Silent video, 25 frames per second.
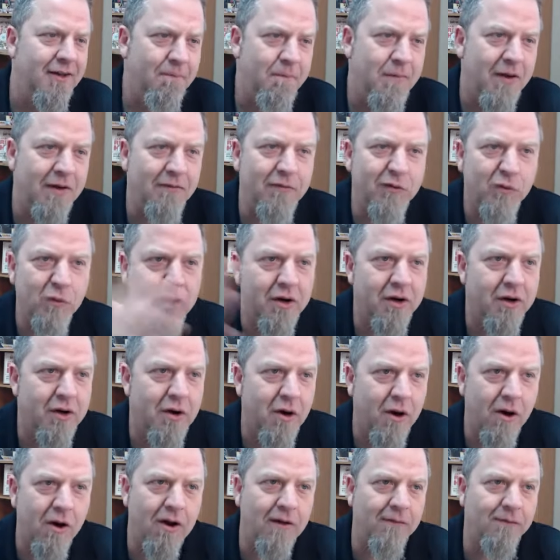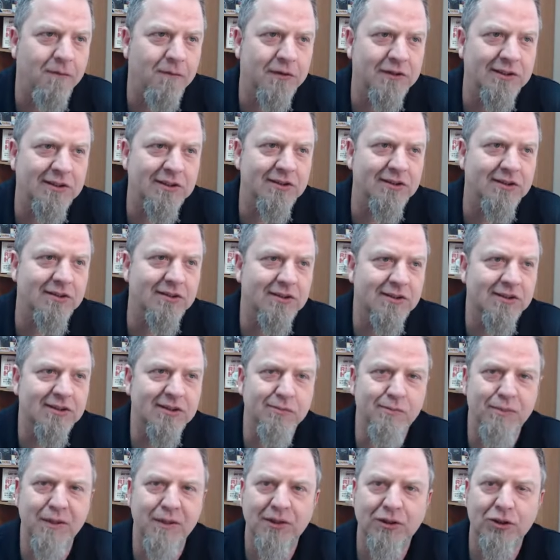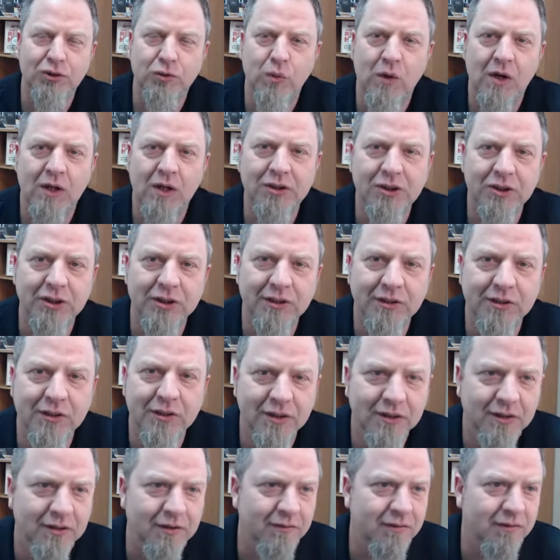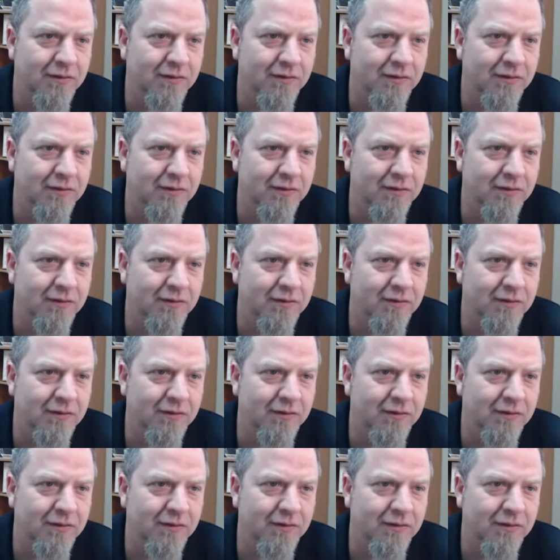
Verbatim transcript: everyone in our office is, is binge watching the,